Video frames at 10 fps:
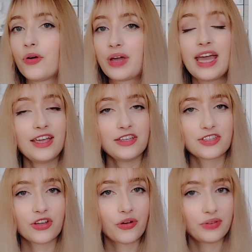Okay,
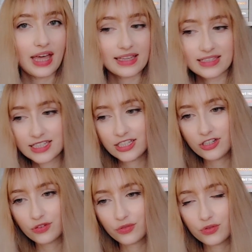so that's it
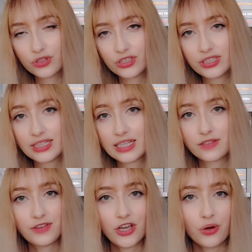for
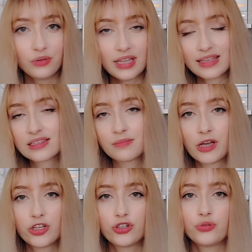today's video. That's
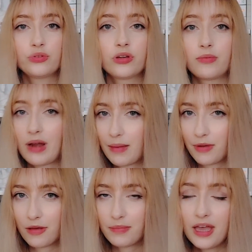my June
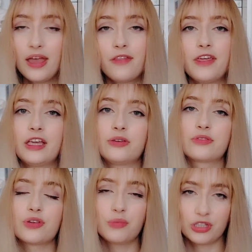wrap-up. Thank you
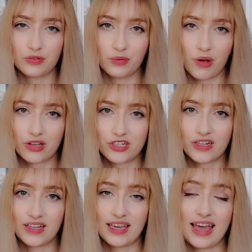so much for
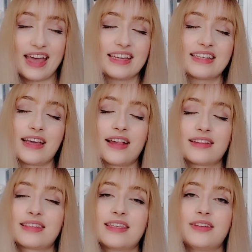watching, and
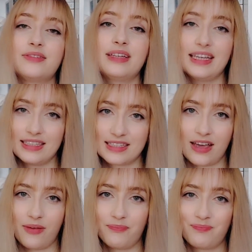I'll see you next
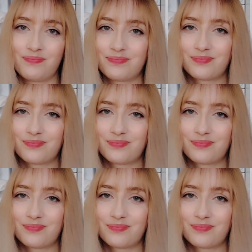time.